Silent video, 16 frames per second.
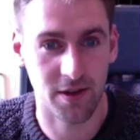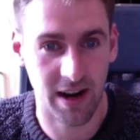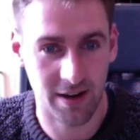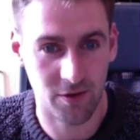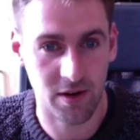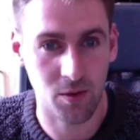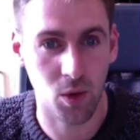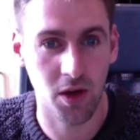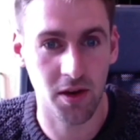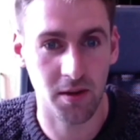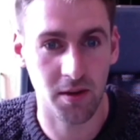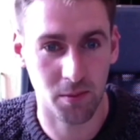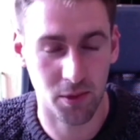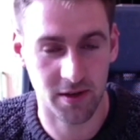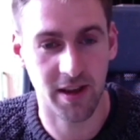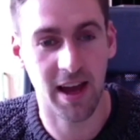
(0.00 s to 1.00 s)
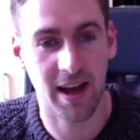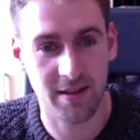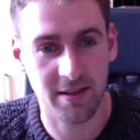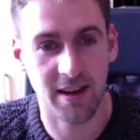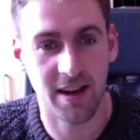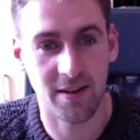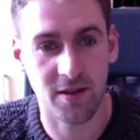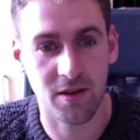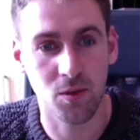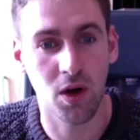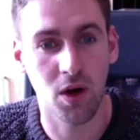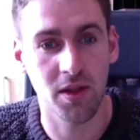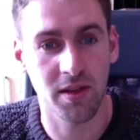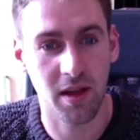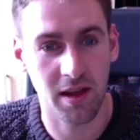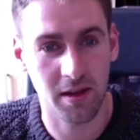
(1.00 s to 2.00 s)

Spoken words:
everyone and protects everyone,